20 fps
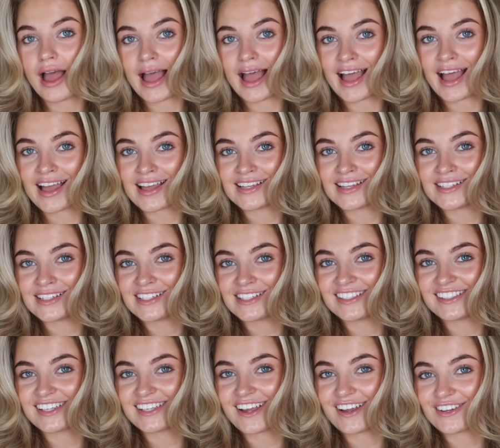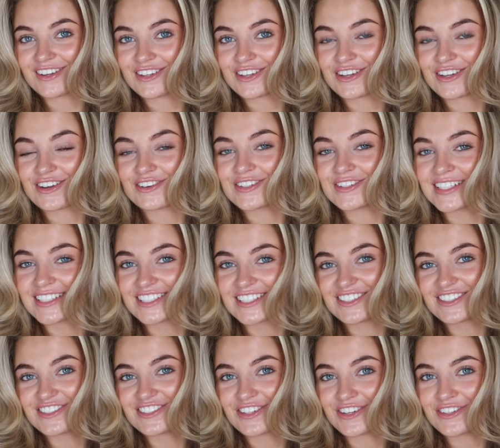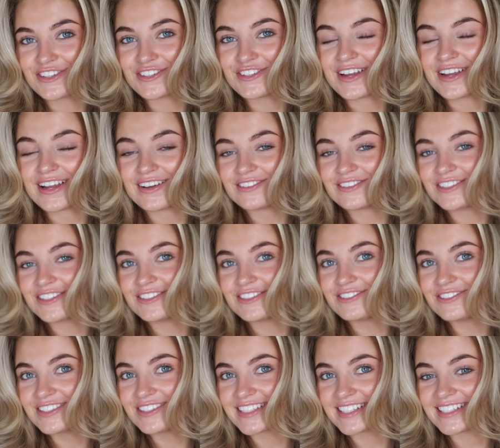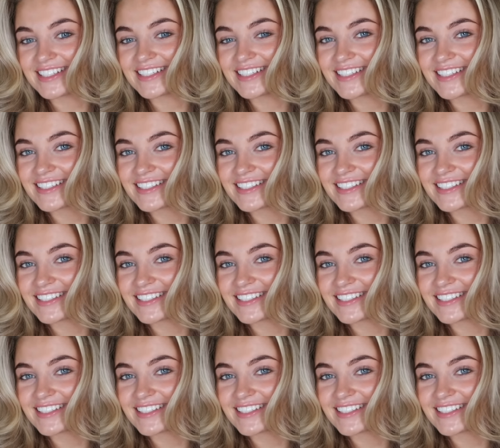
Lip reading: and I'm going to show you how to use it.